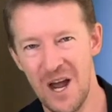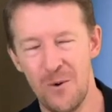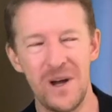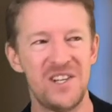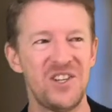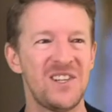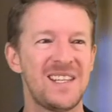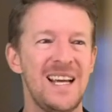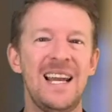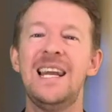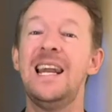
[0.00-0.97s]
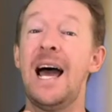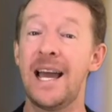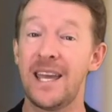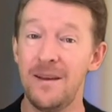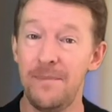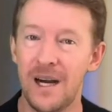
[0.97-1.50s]
We're just
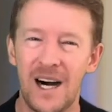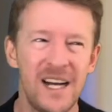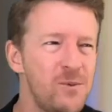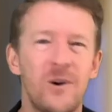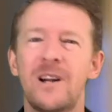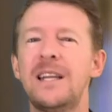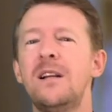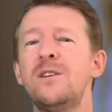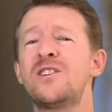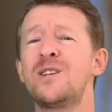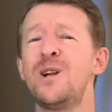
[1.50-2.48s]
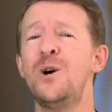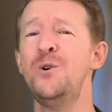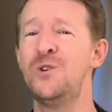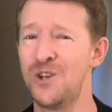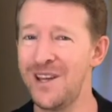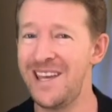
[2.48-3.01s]
lagging behind. We're a little slow
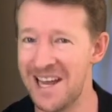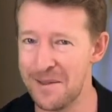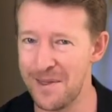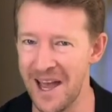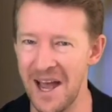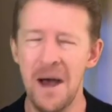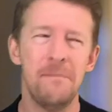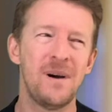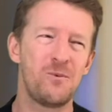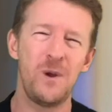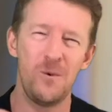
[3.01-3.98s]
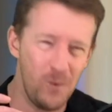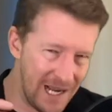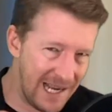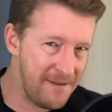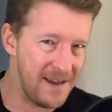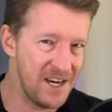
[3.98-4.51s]
to get there, but we
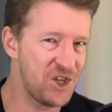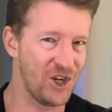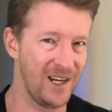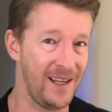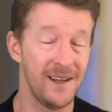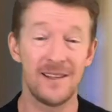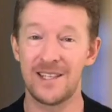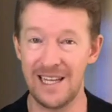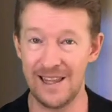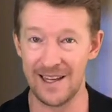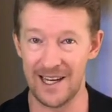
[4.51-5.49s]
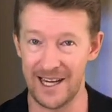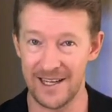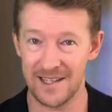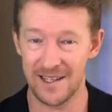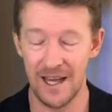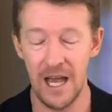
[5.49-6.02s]
will eventually see the
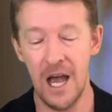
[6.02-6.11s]
light.